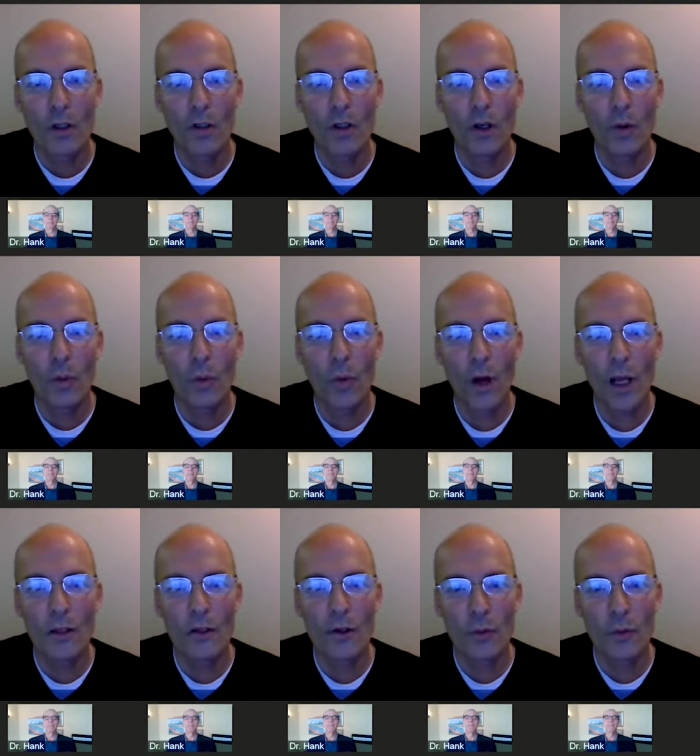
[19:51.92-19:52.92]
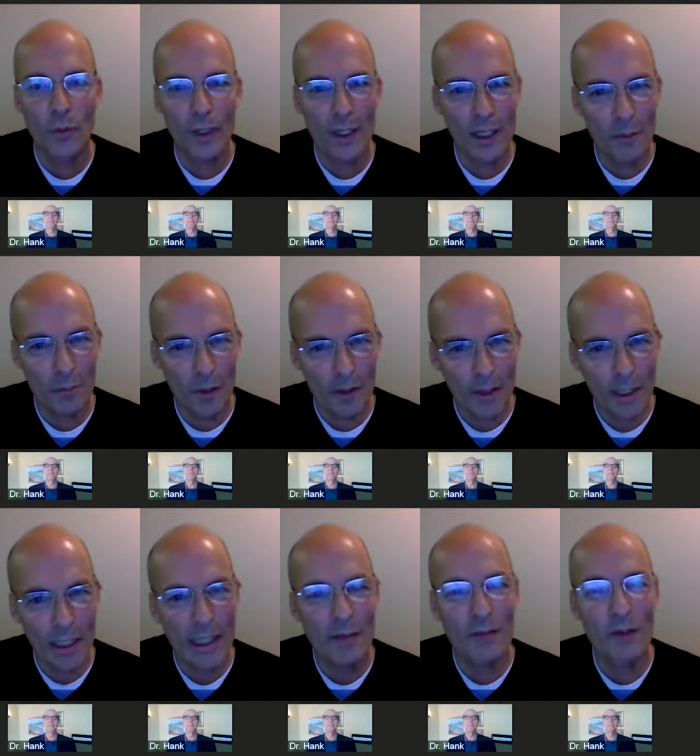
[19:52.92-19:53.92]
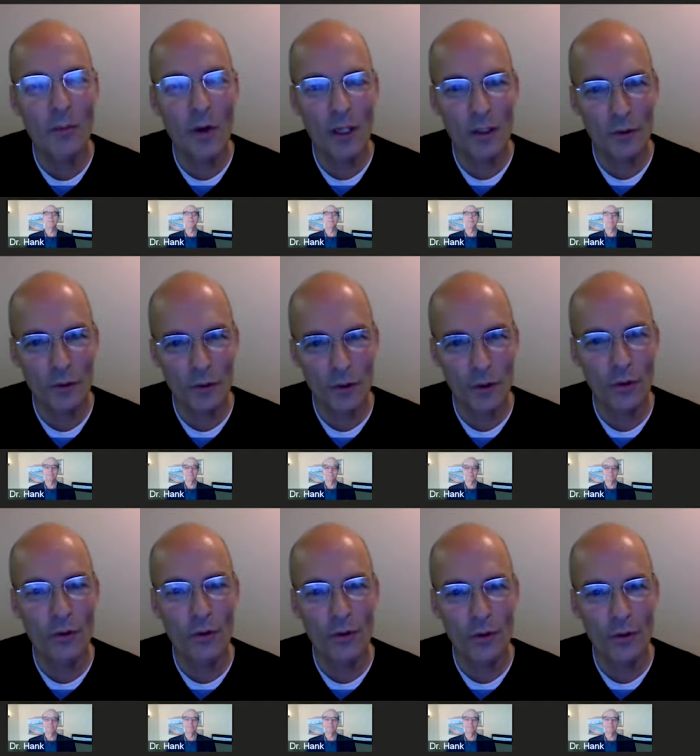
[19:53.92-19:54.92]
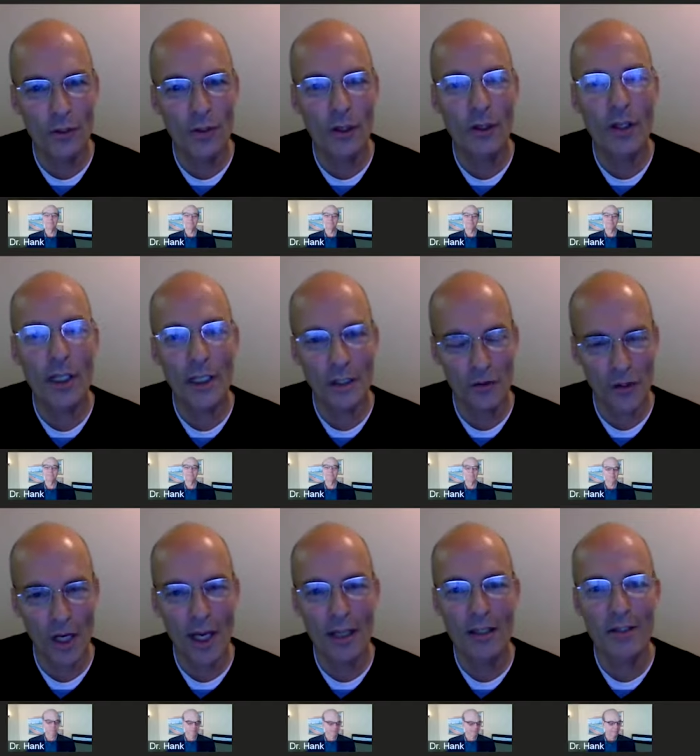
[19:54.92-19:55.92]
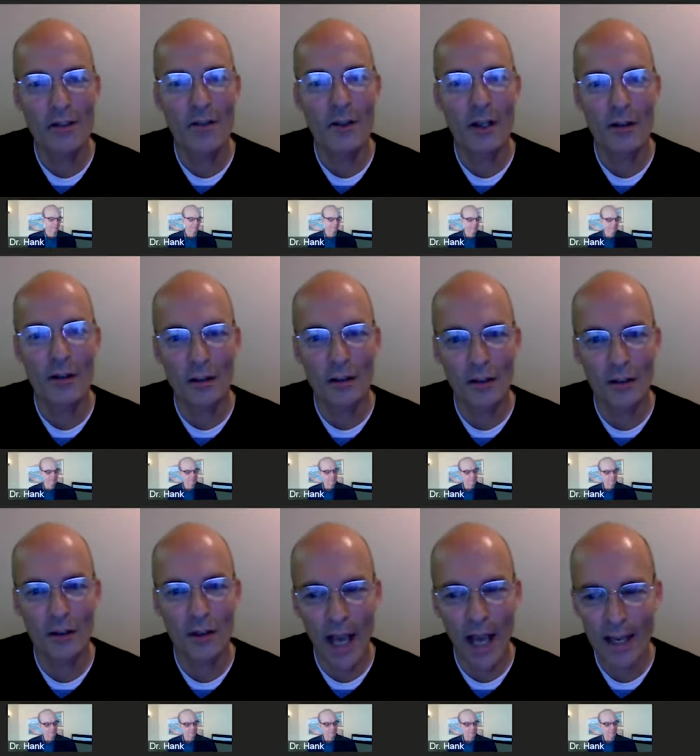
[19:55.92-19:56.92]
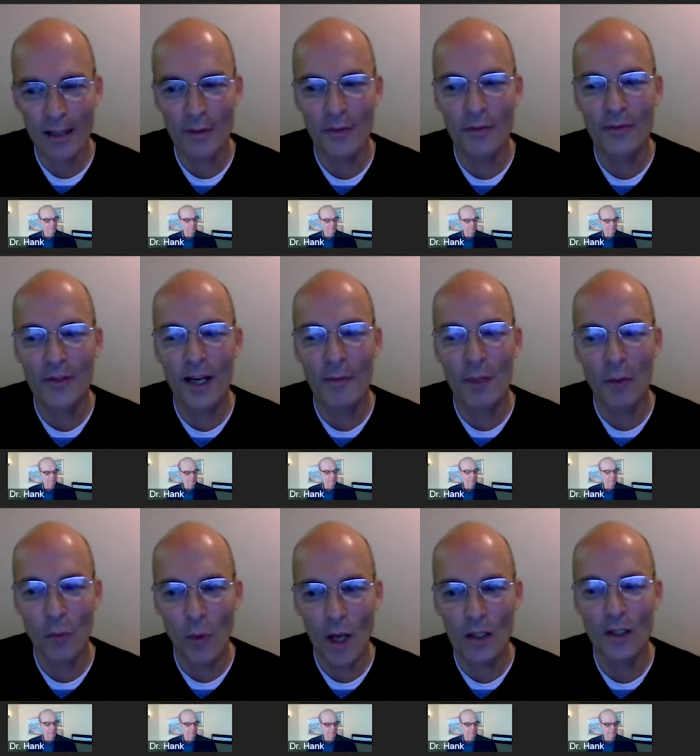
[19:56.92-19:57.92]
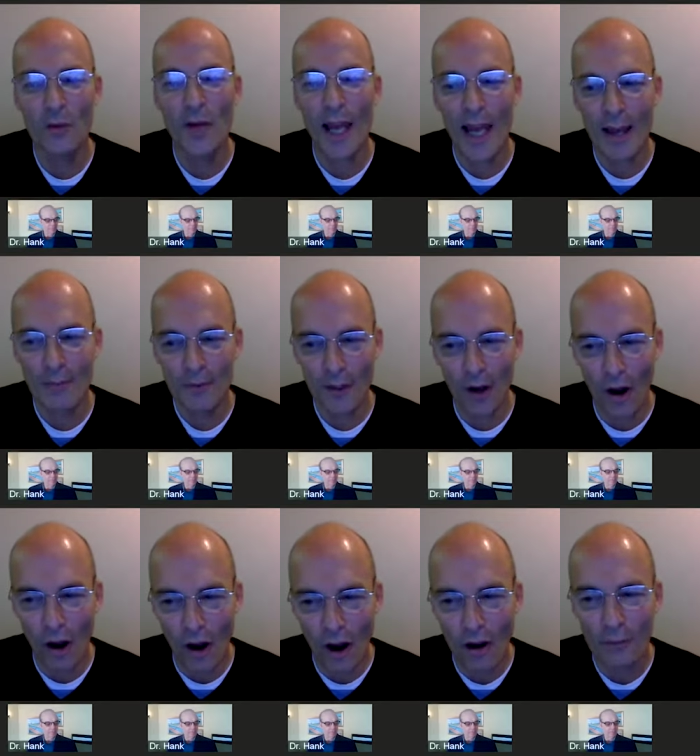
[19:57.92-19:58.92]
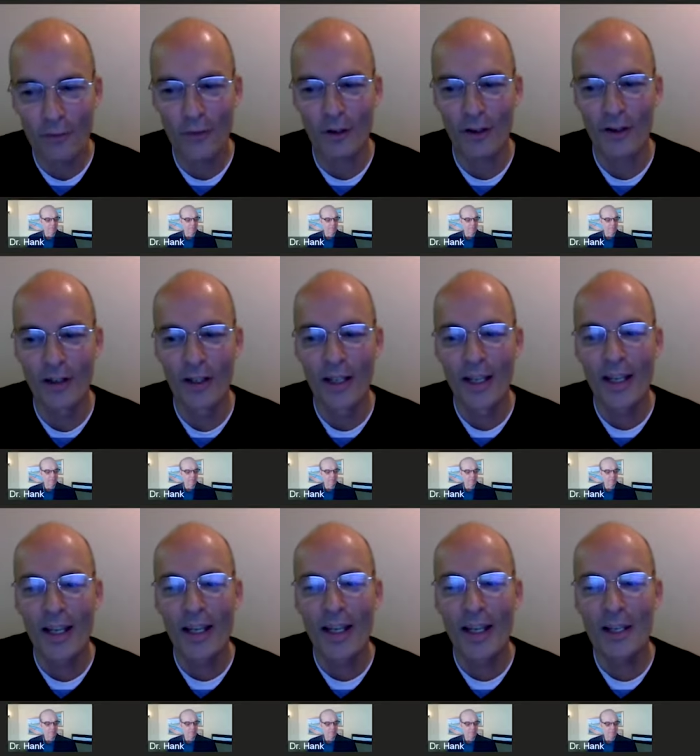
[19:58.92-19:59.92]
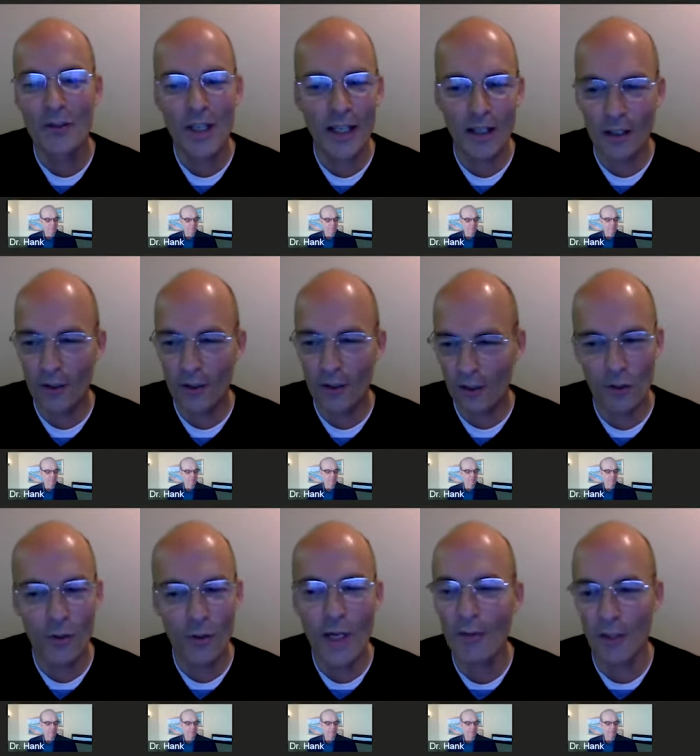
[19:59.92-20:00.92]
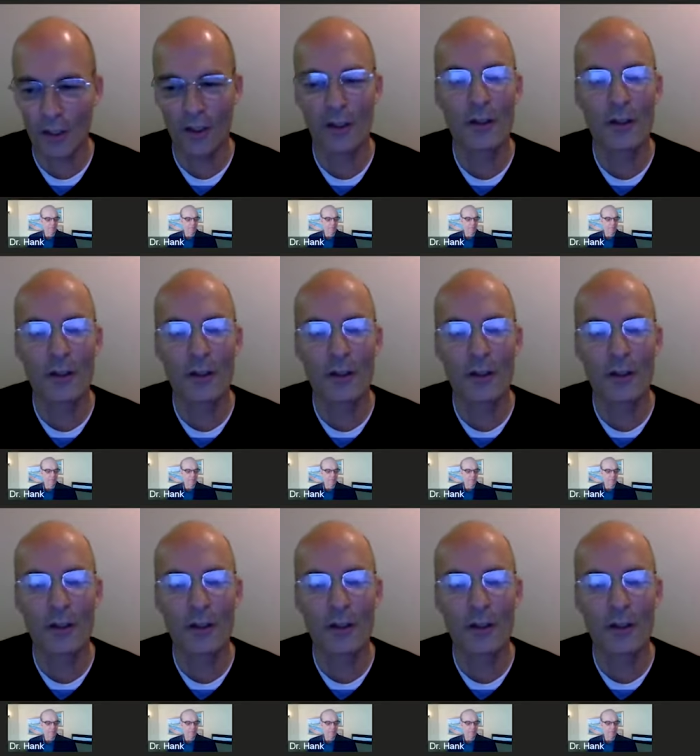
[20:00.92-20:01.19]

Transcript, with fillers: you know, one, you really believe in what you do. you're going to change their life. I mean, what you have to offer, it's like you you've got the